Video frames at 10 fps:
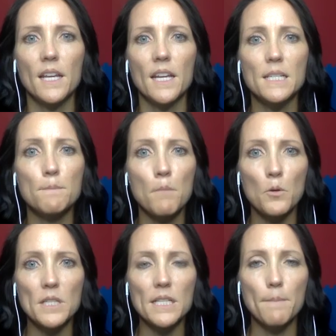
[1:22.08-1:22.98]
It is
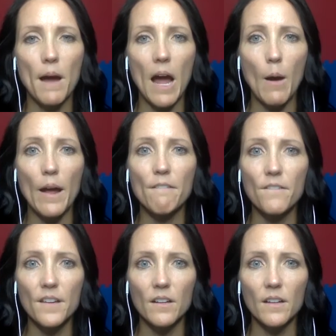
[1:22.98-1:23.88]
mostly about how I
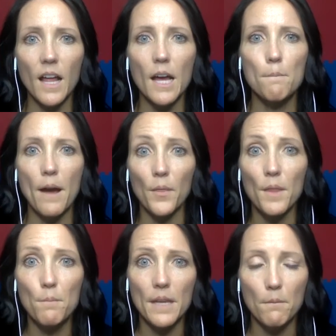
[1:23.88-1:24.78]
feel about
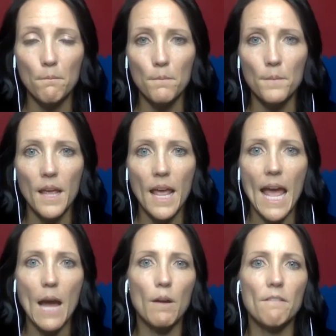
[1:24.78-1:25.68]
the beam,
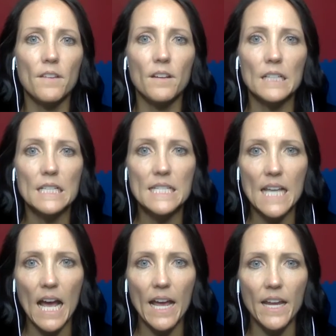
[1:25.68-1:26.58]
how I feel
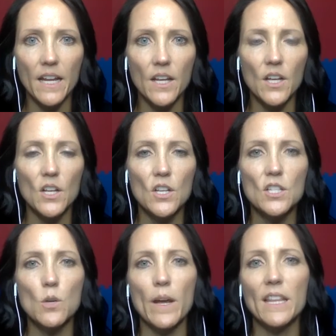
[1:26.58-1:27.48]
inside.
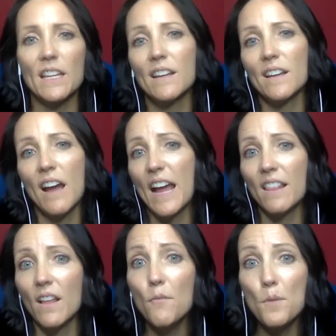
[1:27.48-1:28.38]
So I think I
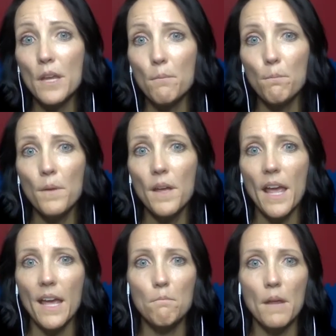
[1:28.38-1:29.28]
love beam,
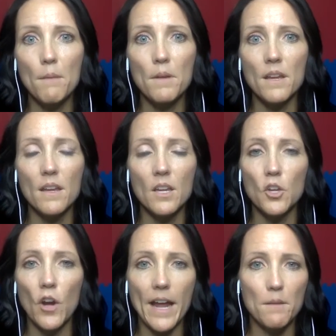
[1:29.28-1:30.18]
and maybe
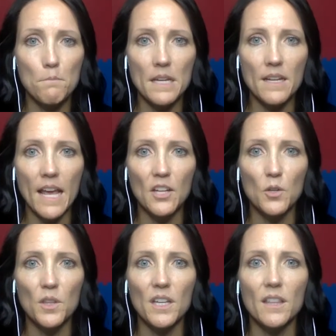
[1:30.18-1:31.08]
you're at a meet and
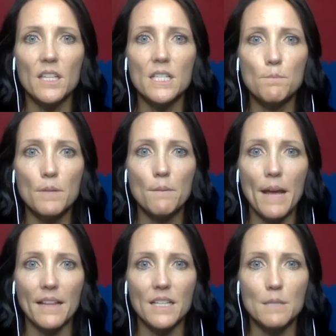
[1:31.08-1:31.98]
you think this beam
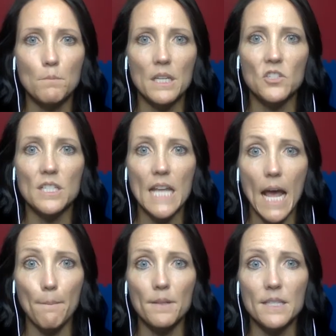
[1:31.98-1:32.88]
at this meet just
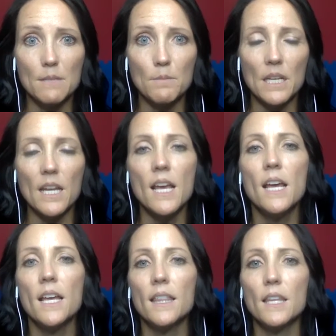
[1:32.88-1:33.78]
happens to be
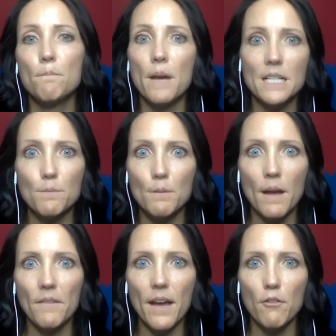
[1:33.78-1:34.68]
the best beam
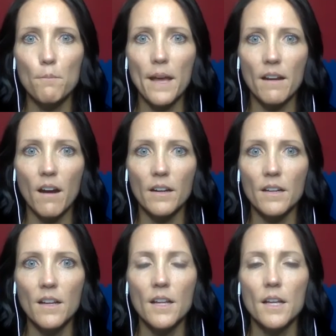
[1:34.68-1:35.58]
I've ever been
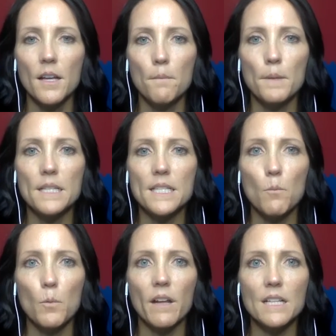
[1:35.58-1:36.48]
on. But
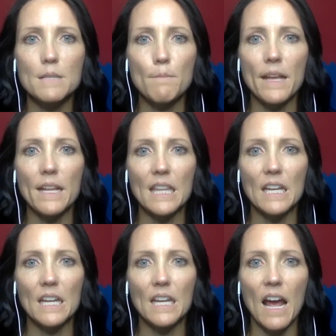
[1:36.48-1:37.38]
someone else might
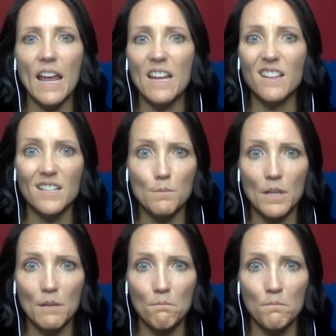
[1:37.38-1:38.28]
think, I hate this
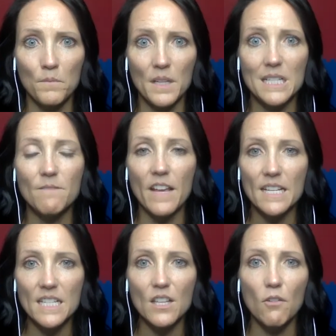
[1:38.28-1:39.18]
beam. It's
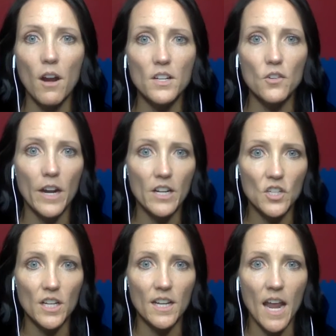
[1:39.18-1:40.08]
facing the wrong
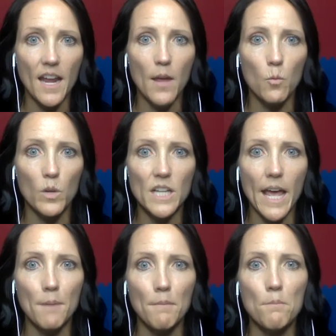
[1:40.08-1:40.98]
direction and I wish I
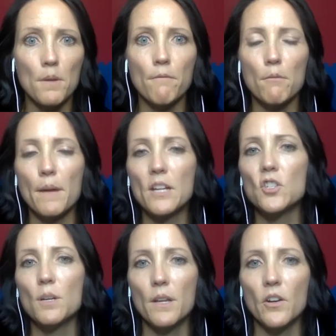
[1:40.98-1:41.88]
had my beam from my
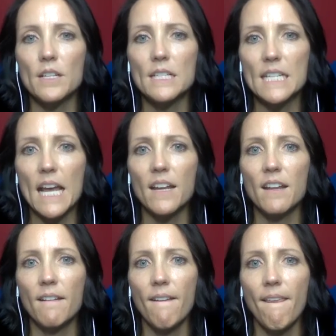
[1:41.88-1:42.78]
gym here instead,
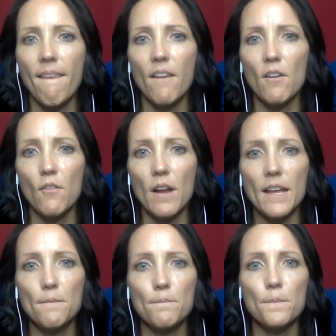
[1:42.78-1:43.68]

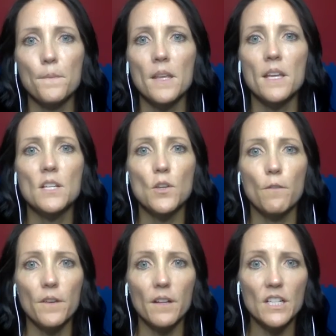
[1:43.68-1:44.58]
right? So
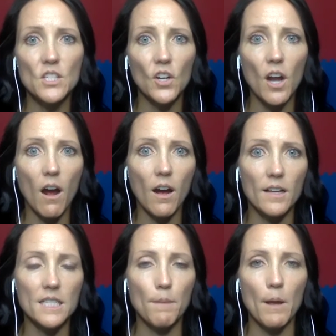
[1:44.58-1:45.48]
feelings are
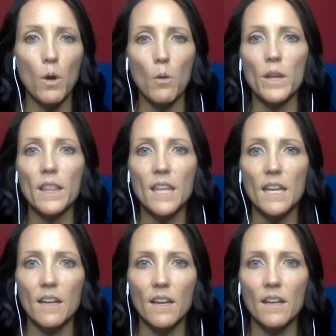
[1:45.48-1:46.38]
caused by what we
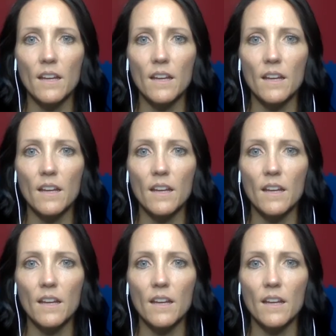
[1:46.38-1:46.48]
think.